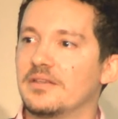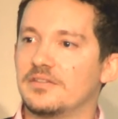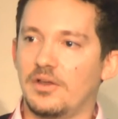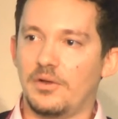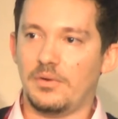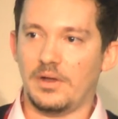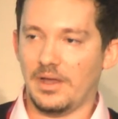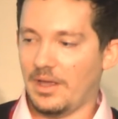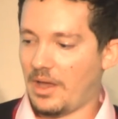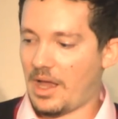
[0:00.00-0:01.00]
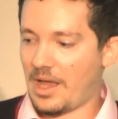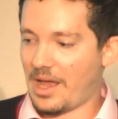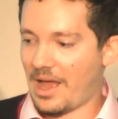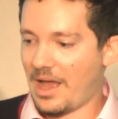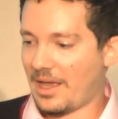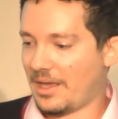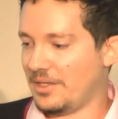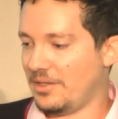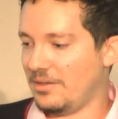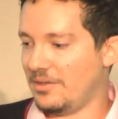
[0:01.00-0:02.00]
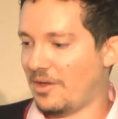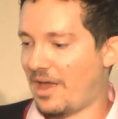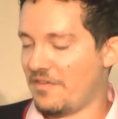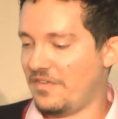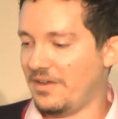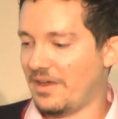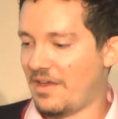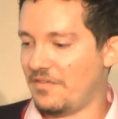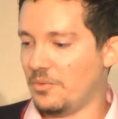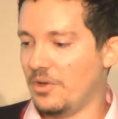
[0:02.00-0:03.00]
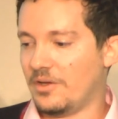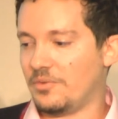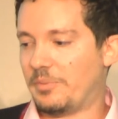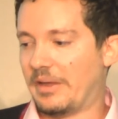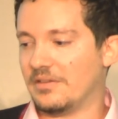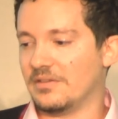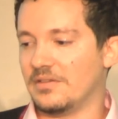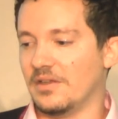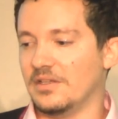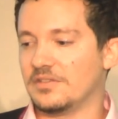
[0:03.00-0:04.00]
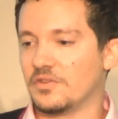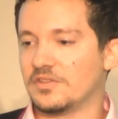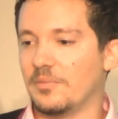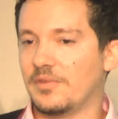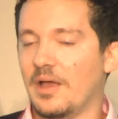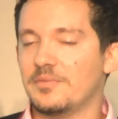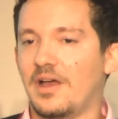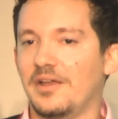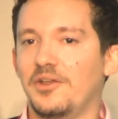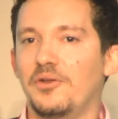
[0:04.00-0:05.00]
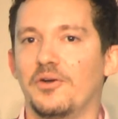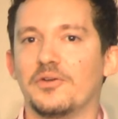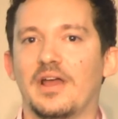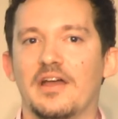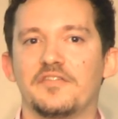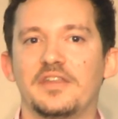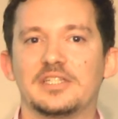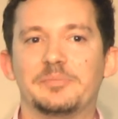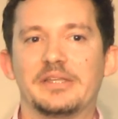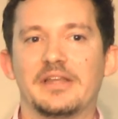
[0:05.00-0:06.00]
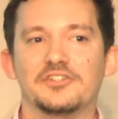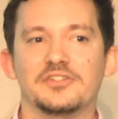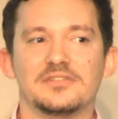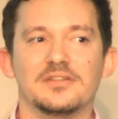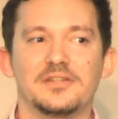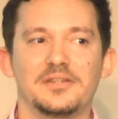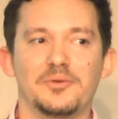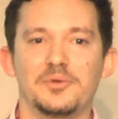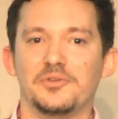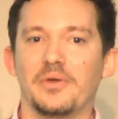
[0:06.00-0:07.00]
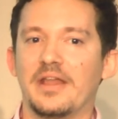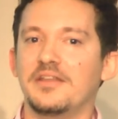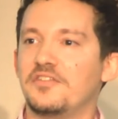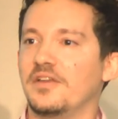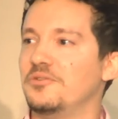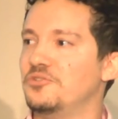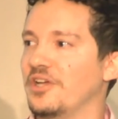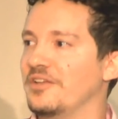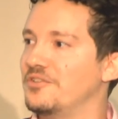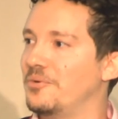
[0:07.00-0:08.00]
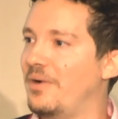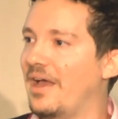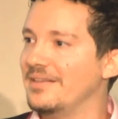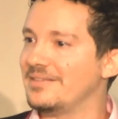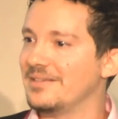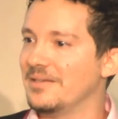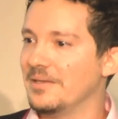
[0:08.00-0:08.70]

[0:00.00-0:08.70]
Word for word: So you know, having worked with patent attorneys for some time, I no longer have the expectations that they will do anything to change their ways.